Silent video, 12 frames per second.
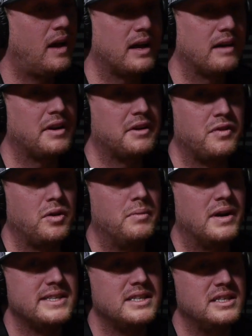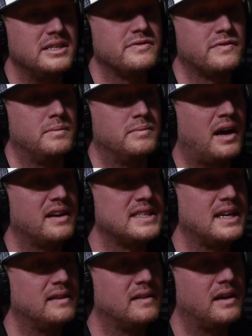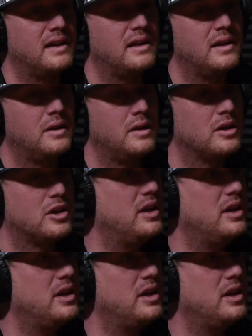I've had a few messages from that saying like, can